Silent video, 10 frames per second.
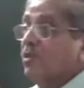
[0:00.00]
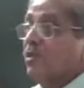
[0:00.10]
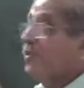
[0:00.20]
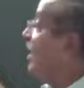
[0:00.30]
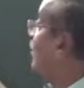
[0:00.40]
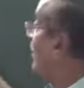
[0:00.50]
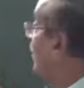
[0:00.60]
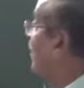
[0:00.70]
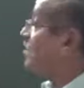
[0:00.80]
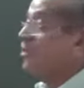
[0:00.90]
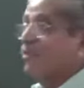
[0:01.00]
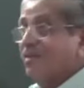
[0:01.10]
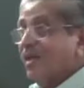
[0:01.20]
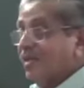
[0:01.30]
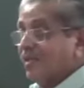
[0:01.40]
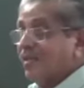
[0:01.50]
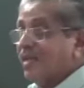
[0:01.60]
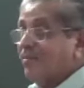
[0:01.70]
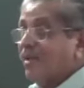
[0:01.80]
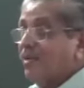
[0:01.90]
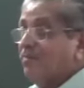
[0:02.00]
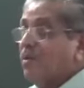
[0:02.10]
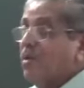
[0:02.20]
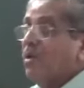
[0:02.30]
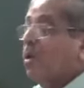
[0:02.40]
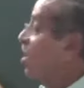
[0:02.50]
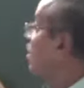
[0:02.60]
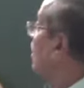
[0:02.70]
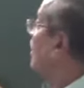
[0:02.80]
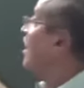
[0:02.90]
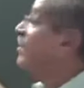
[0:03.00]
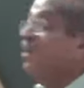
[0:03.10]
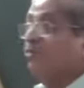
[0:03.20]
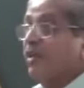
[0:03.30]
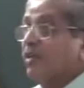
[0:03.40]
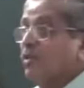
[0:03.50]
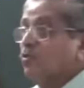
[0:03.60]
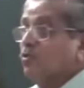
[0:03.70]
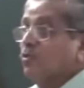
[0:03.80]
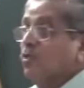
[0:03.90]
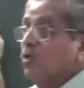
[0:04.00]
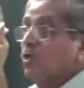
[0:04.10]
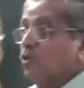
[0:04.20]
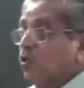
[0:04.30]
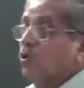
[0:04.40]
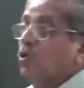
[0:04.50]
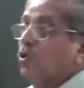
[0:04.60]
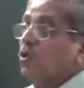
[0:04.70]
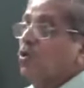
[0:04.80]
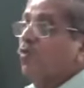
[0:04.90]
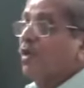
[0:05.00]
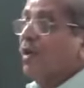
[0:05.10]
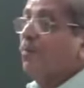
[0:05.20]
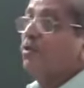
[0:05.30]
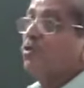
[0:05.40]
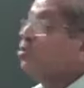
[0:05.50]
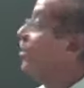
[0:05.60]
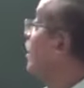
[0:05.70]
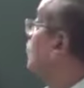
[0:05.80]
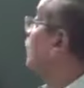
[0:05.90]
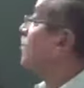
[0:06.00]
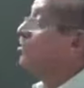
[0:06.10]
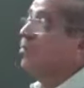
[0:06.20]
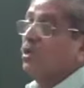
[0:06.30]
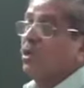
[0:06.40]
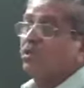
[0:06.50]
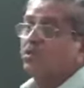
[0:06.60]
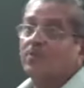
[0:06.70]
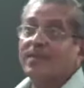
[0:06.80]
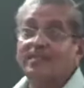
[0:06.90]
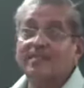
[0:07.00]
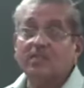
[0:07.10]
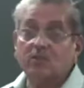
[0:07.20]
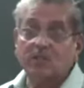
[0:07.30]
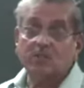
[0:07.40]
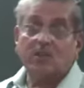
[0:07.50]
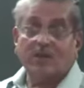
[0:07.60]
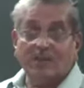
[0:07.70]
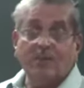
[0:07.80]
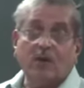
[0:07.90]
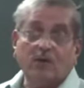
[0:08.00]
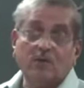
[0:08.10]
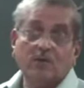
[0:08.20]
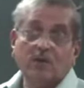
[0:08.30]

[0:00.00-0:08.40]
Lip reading: It can be same as another carbon atom, or it can be different also. So, for a compound to show geometrical isomerism, there should be restricted rotation of double bond.